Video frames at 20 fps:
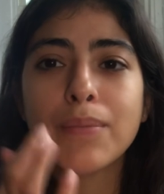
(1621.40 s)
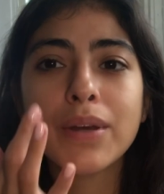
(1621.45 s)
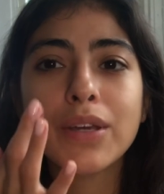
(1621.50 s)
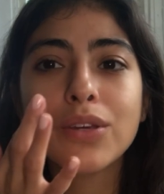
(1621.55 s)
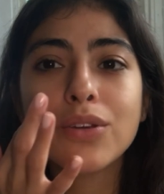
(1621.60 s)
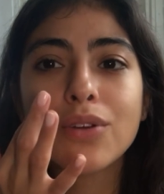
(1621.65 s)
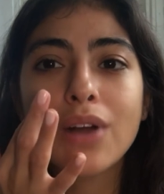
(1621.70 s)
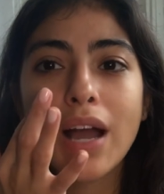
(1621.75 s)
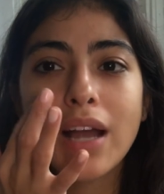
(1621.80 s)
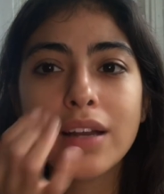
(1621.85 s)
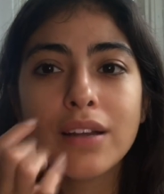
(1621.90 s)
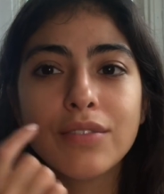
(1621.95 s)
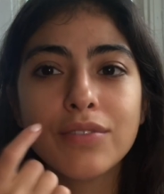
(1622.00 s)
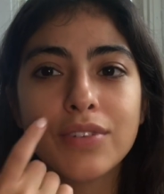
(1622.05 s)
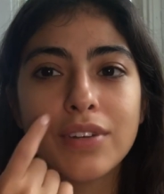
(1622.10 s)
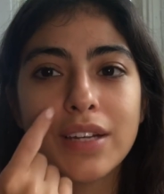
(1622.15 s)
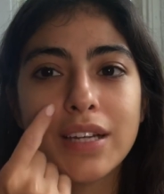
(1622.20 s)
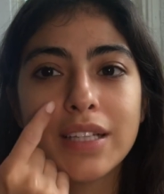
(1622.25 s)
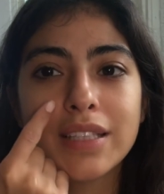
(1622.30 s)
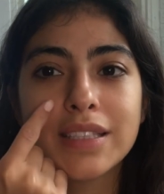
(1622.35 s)
but you kind
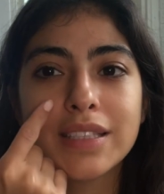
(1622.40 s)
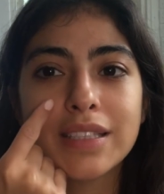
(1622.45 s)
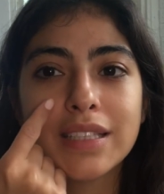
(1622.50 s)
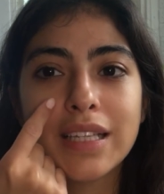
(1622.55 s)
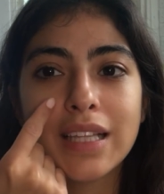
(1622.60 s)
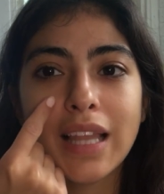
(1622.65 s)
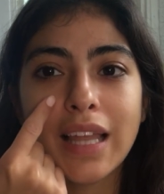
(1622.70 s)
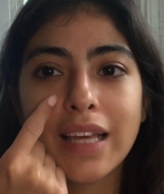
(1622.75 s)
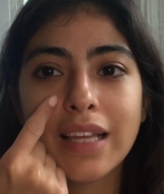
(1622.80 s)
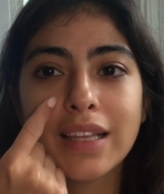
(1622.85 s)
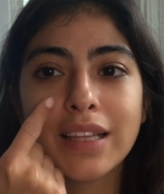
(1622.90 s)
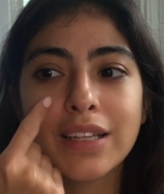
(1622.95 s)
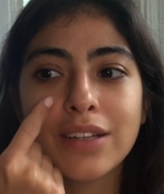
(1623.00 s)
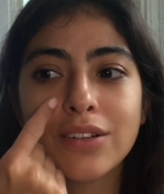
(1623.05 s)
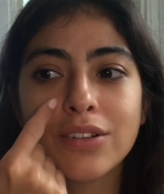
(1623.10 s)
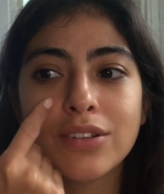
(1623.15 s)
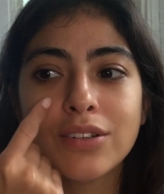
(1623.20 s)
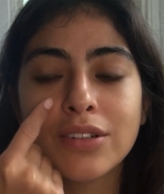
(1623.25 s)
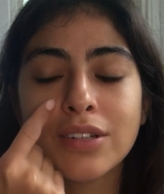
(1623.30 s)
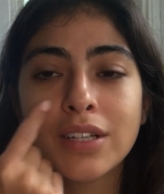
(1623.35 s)
of can see like
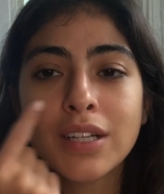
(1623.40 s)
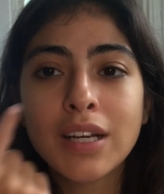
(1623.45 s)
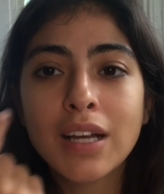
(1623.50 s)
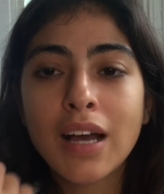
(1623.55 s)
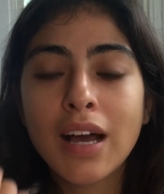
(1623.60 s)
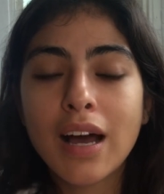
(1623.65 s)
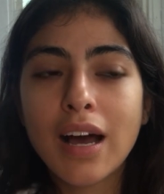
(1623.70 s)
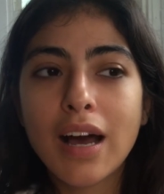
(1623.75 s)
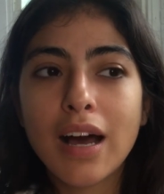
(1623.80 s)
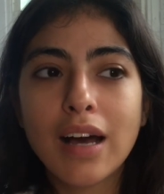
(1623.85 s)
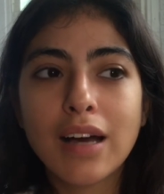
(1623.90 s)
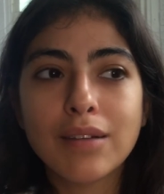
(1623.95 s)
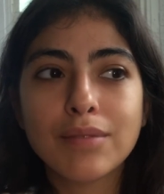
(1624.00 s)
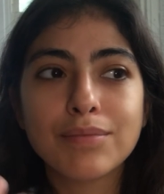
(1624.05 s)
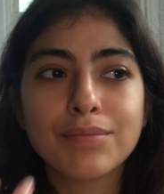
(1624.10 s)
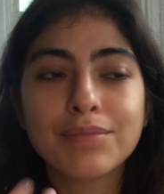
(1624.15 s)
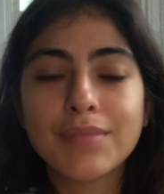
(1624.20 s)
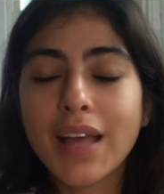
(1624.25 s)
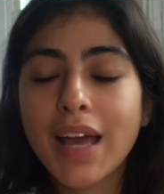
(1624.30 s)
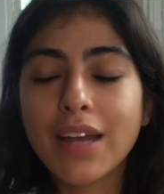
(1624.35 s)
little
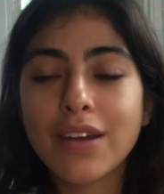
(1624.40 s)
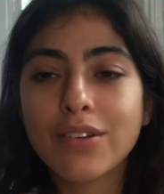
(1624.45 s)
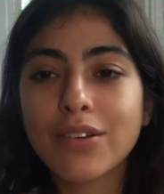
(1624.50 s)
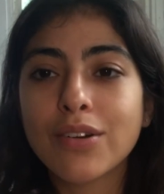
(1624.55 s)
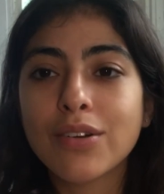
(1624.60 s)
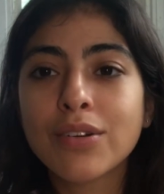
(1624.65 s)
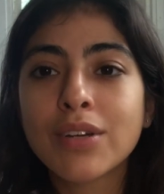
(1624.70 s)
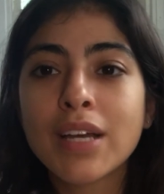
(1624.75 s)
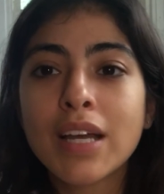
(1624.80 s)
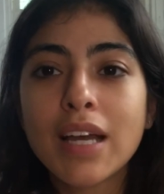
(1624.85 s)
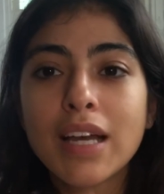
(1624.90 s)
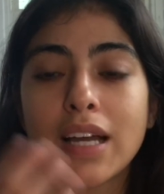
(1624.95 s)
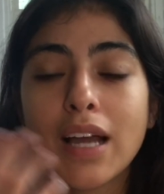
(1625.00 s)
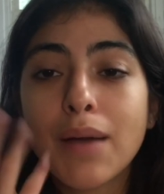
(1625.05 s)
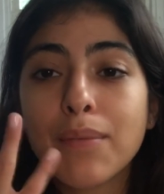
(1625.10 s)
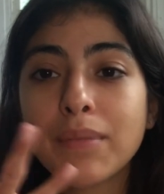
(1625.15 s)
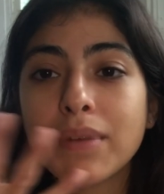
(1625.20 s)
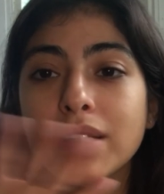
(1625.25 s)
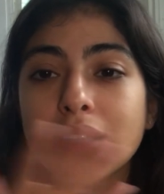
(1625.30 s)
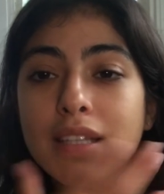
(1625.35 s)
I don't know,
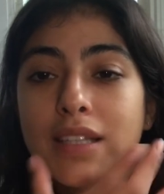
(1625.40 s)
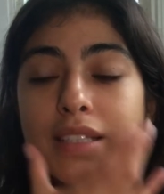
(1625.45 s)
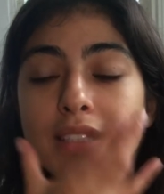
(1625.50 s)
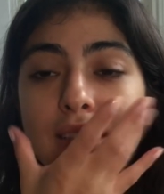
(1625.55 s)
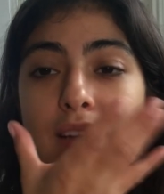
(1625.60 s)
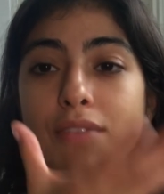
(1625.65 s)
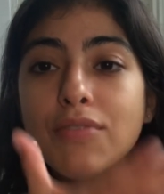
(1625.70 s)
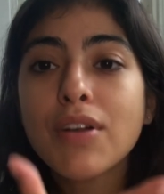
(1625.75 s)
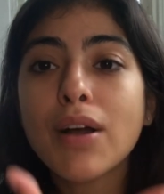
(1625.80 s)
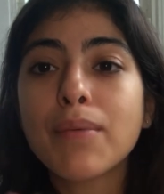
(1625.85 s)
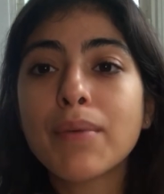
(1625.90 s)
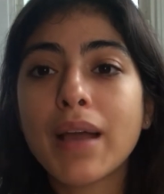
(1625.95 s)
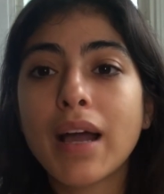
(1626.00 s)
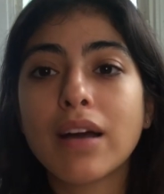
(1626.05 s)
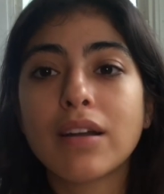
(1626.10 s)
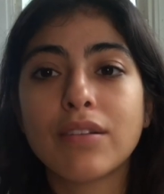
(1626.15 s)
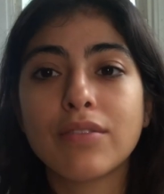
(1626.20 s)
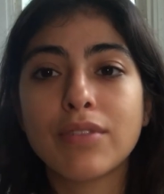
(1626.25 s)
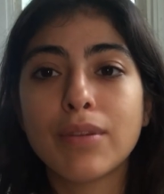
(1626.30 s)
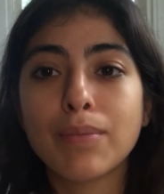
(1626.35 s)
stuff coming
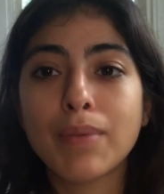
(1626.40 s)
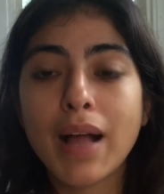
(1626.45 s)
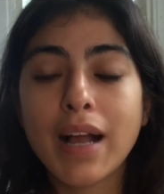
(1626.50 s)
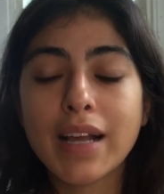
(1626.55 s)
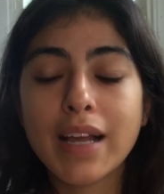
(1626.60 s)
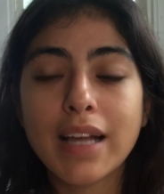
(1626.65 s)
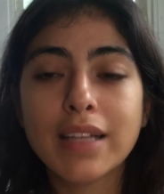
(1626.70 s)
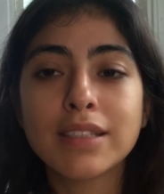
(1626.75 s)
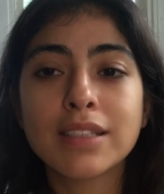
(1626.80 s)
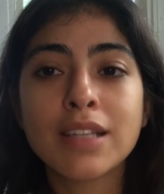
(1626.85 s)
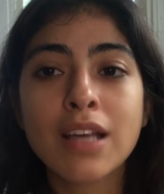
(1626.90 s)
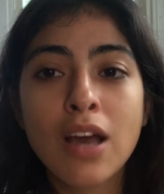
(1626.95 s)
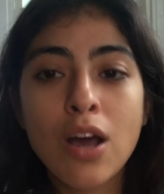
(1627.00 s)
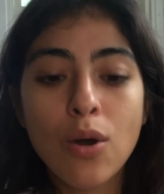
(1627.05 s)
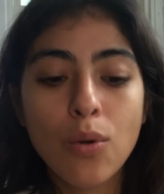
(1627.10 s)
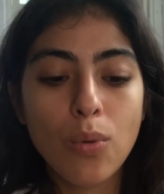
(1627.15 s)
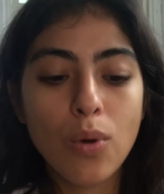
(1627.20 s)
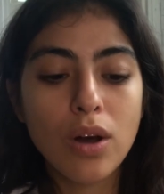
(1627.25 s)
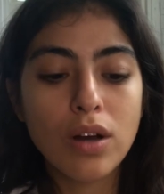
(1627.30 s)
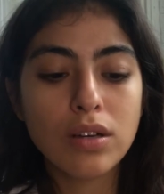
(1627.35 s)
out of the blackheads.
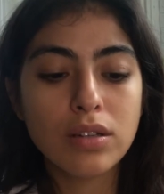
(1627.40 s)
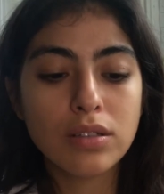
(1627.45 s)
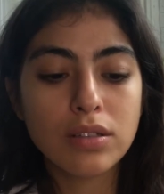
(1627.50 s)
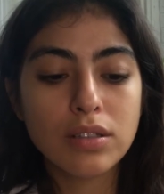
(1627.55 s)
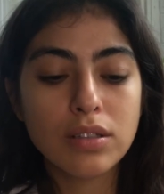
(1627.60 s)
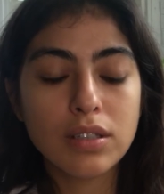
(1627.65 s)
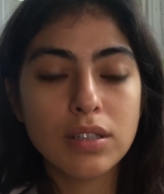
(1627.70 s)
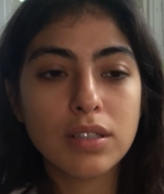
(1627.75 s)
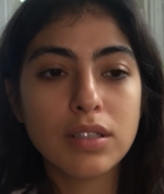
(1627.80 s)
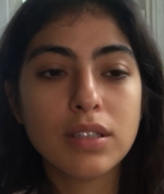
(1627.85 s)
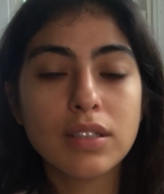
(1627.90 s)
Well,